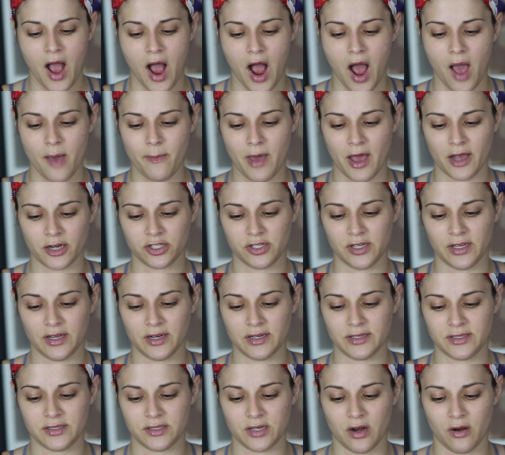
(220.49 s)
I'm actually going
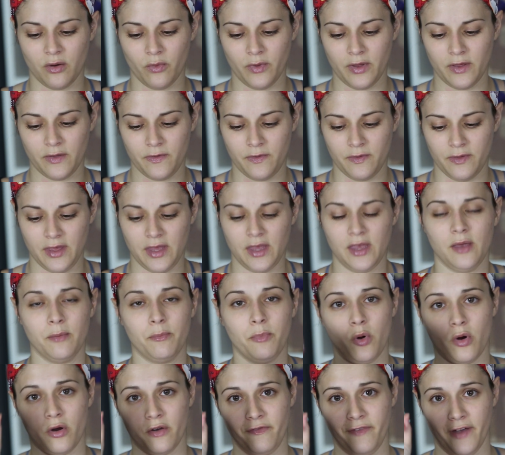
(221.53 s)
to start with the
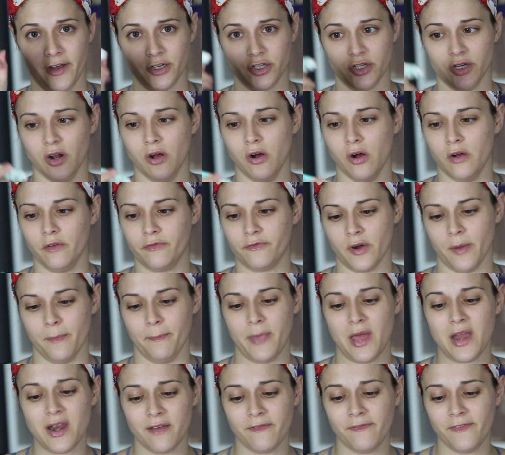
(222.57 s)
Professional from
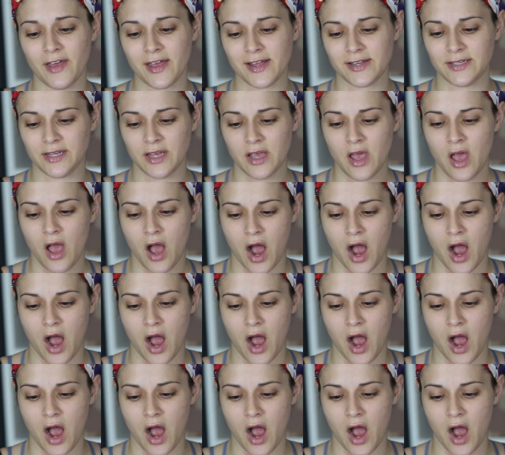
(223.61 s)
Benefit.